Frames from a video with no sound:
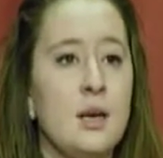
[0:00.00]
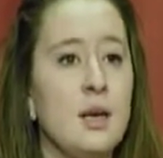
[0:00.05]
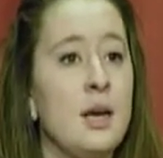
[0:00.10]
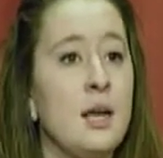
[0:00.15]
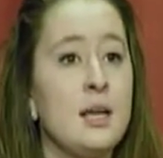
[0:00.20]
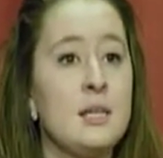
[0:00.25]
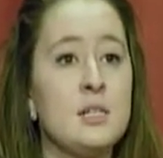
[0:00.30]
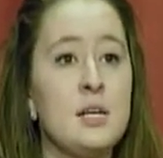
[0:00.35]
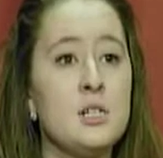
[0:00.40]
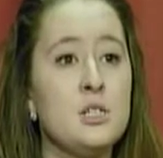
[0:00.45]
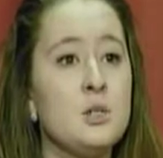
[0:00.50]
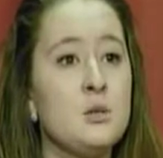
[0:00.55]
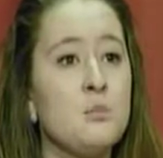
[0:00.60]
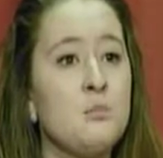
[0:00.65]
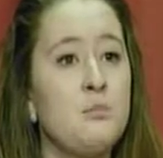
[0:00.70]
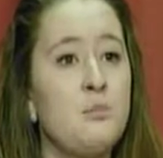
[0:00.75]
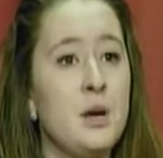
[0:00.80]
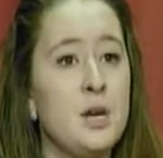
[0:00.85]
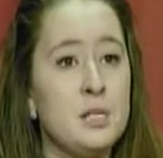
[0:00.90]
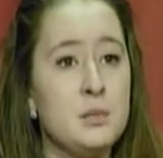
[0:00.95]
And
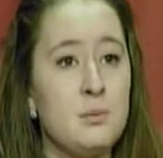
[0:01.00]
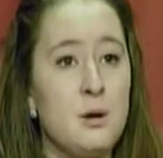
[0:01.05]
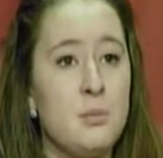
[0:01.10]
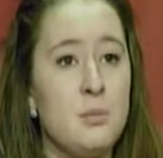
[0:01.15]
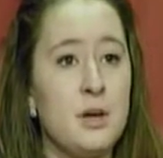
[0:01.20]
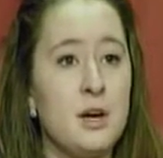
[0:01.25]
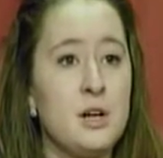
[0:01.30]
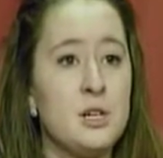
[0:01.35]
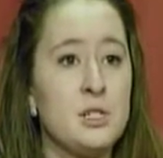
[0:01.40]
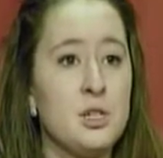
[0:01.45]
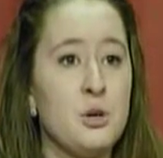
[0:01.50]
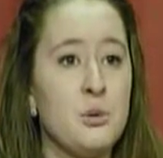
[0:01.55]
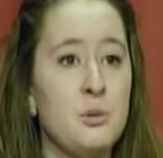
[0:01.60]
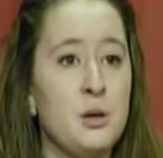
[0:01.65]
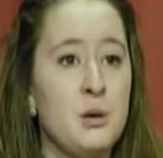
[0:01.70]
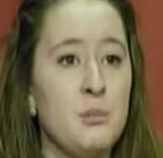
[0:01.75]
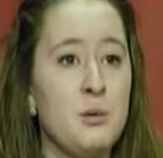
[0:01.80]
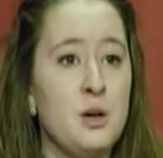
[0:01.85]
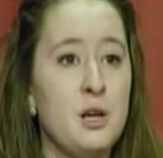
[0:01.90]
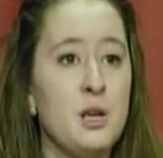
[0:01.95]
attention baseball players, there will
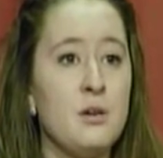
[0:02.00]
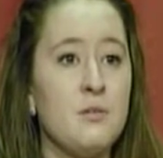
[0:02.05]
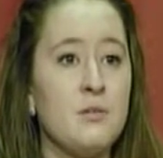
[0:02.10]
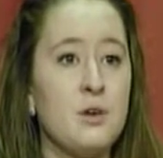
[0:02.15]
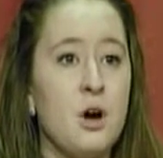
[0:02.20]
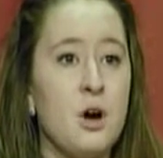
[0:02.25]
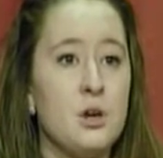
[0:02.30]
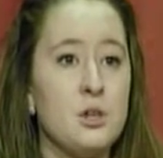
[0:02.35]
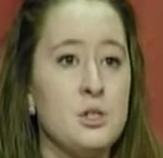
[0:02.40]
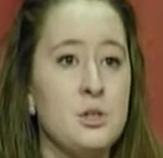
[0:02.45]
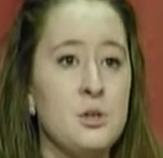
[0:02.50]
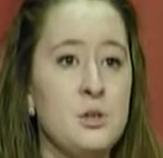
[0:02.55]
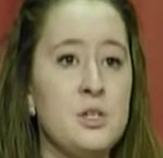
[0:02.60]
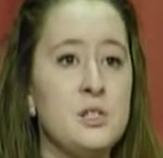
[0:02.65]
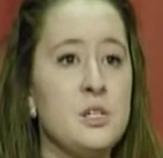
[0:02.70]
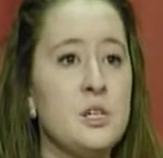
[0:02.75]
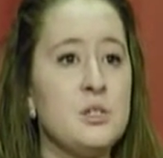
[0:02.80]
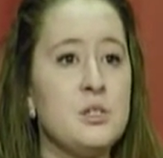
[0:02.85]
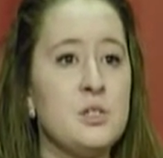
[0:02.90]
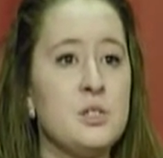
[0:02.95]
be a meeting for all
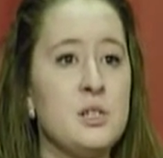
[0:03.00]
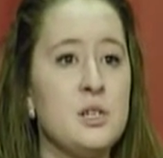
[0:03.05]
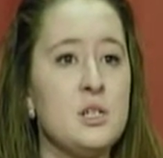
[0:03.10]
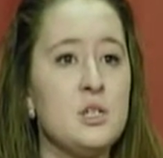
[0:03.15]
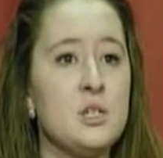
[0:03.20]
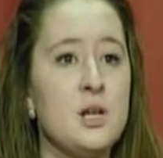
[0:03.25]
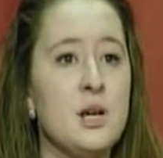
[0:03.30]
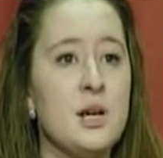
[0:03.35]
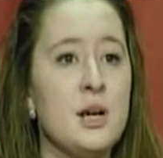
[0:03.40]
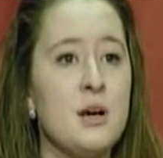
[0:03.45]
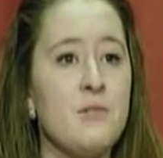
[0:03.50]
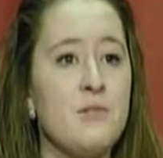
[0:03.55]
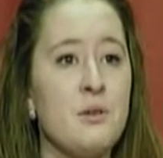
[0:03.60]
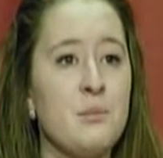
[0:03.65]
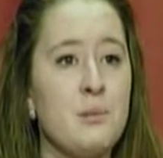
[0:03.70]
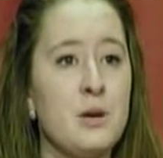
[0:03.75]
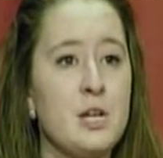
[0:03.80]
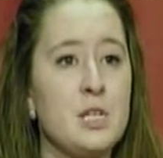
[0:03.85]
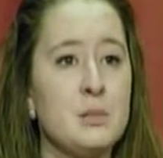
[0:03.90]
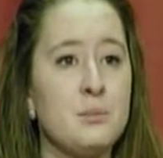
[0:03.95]
students interested in trying out
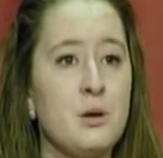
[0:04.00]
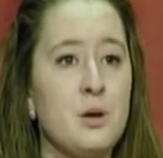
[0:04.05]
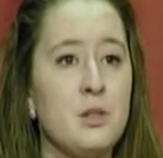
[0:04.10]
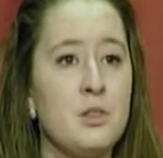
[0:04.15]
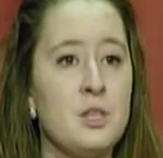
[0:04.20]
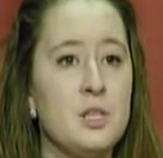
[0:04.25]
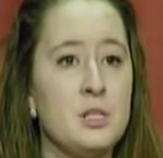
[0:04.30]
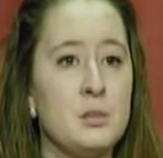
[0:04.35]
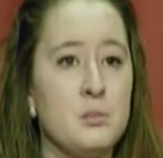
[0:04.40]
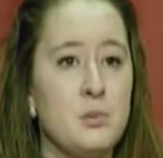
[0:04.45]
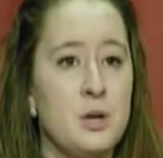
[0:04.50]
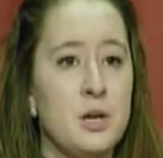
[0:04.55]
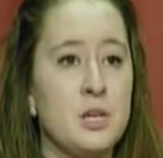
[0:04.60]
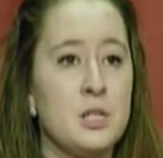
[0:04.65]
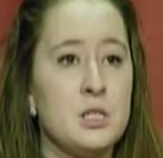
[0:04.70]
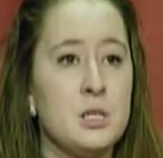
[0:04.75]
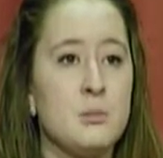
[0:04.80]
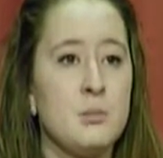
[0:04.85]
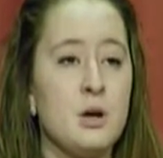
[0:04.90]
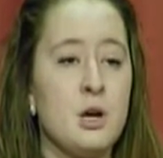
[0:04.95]
for baseball this
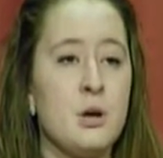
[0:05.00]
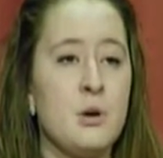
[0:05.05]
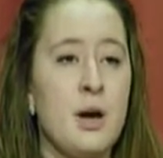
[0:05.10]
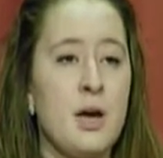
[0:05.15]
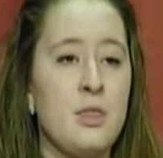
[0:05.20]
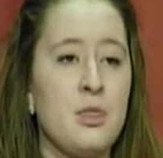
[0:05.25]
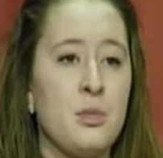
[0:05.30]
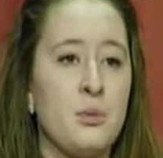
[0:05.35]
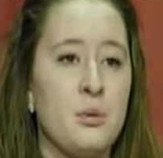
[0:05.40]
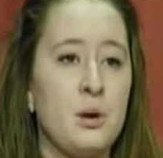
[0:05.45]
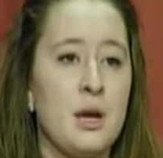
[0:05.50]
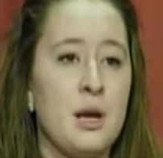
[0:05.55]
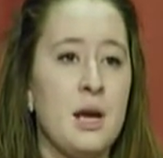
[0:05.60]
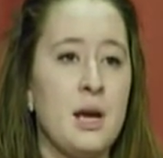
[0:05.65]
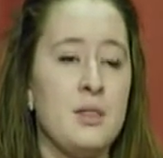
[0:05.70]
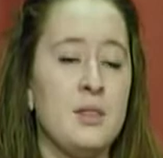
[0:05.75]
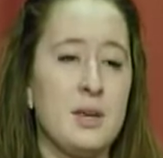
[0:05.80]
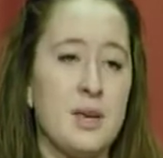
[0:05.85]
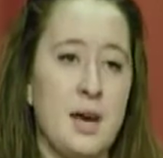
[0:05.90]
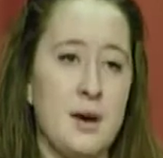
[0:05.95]
spring tomorrow at 3
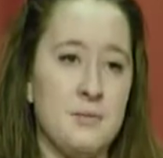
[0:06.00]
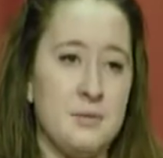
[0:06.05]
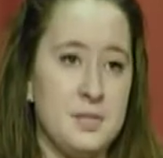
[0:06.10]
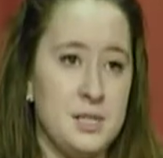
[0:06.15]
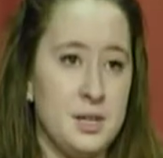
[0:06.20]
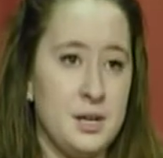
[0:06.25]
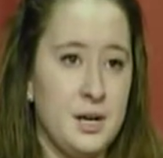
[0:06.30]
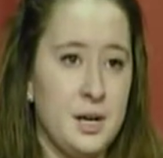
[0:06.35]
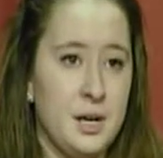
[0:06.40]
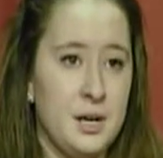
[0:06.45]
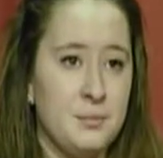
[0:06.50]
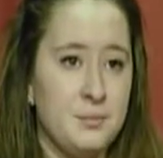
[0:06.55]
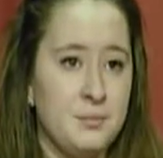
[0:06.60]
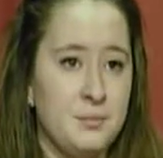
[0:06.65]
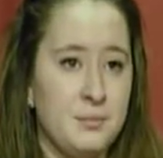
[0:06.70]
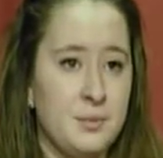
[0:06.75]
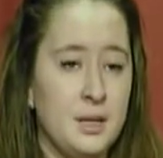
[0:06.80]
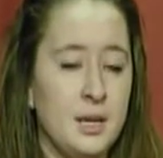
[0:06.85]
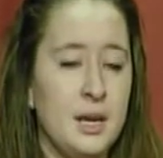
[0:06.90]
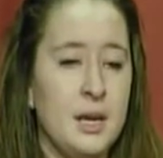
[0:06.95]
in the cafeteria.
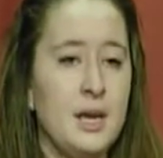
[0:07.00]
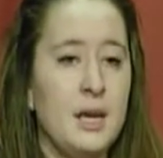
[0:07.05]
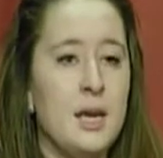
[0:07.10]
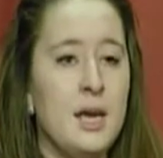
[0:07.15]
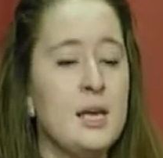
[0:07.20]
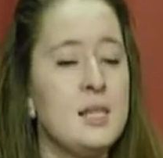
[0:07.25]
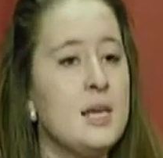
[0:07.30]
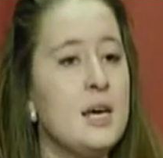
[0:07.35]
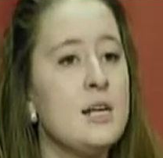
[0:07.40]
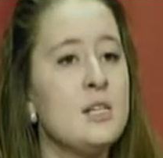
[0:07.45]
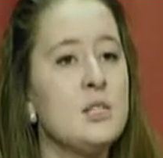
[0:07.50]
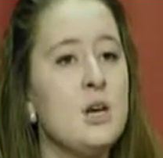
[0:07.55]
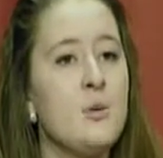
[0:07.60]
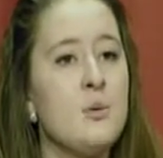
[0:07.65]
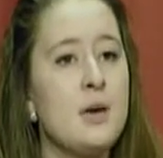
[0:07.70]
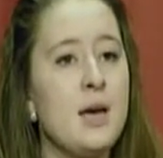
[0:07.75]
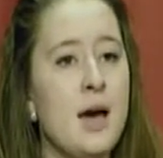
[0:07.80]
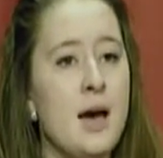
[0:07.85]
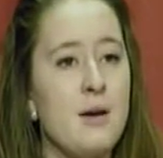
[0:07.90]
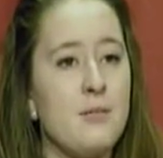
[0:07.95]
And that is
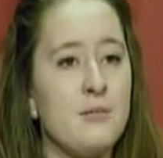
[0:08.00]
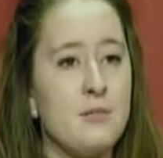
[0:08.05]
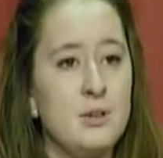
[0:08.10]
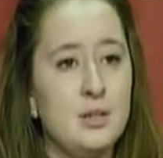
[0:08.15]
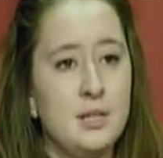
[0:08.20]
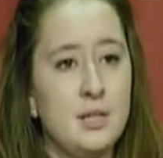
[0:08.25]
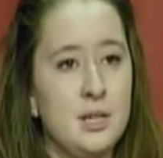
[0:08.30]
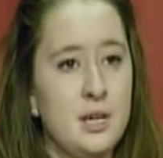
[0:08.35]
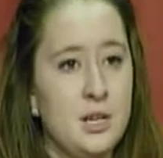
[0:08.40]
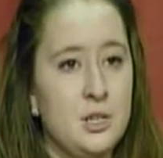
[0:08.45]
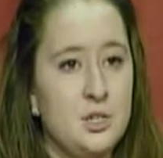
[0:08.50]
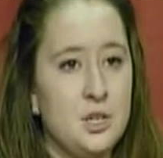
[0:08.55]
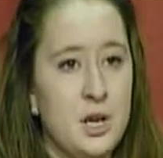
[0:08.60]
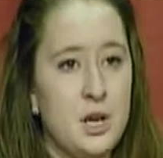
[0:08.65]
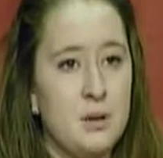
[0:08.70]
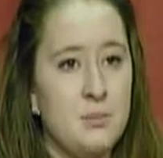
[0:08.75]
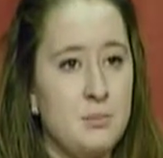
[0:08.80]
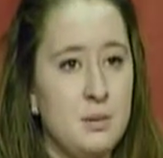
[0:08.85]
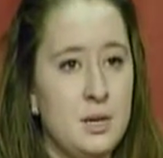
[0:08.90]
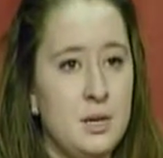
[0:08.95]
all we have for you today,
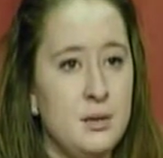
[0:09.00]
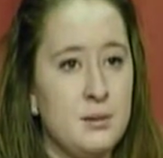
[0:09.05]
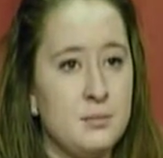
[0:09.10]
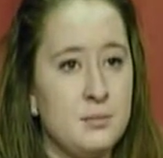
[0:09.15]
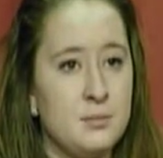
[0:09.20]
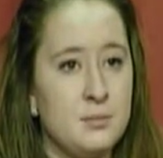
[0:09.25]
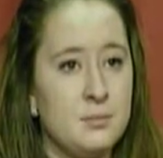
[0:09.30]
JMB.